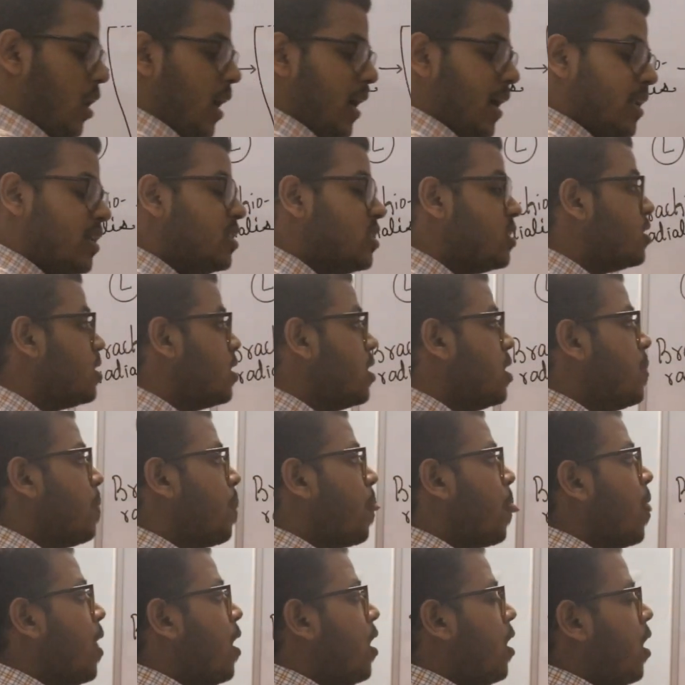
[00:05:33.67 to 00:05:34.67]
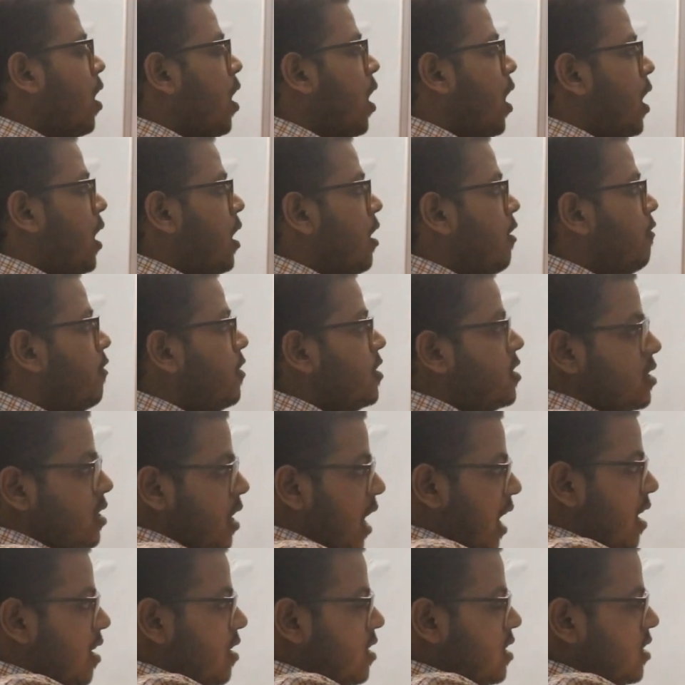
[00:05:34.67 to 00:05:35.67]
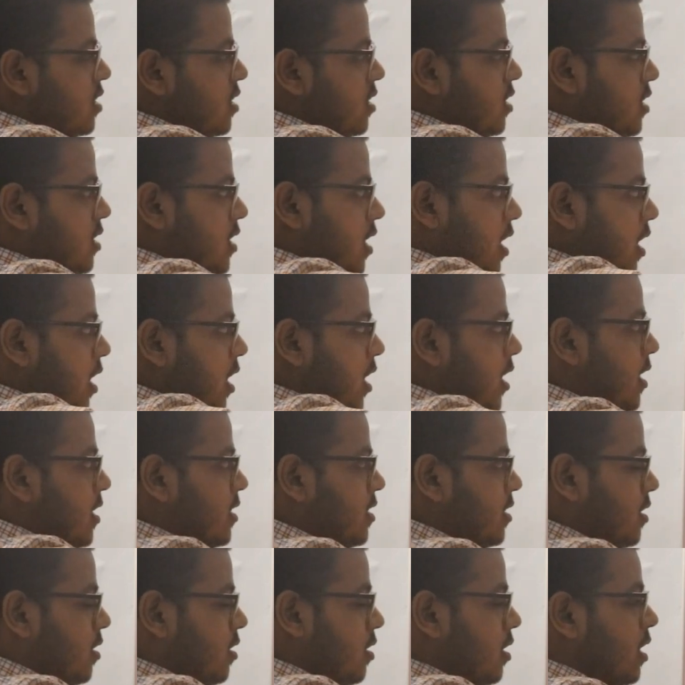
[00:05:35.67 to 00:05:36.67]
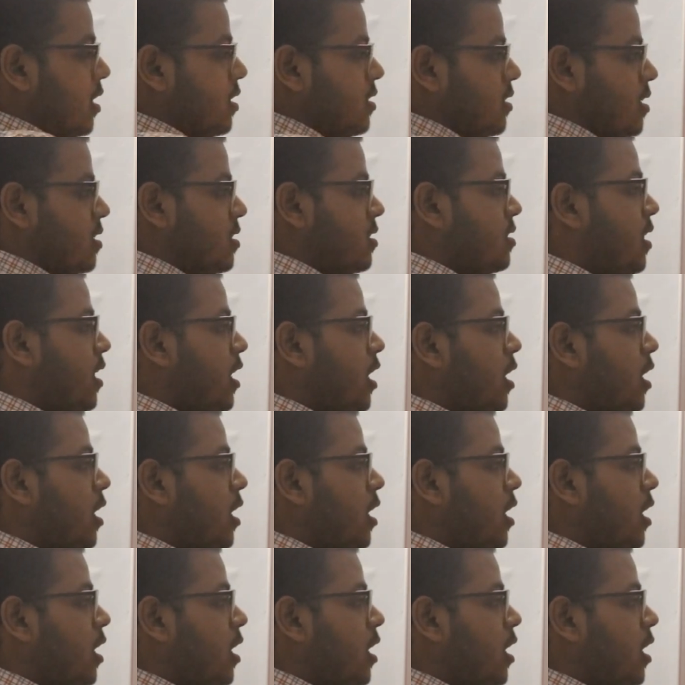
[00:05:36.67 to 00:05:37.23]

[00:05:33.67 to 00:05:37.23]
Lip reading: just discuss I'll just discuss